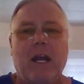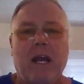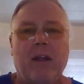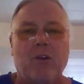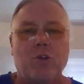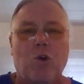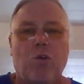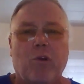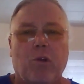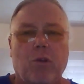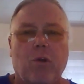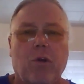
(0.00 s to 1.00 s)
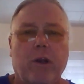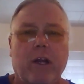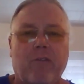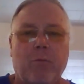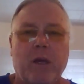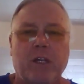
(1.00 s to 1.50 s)
and there's over 30
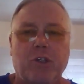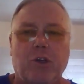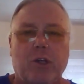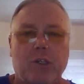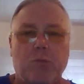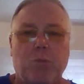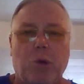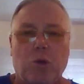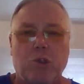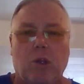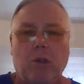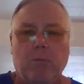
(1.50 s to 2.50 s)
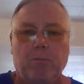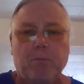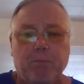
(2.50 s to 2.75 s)
of them at your disposal.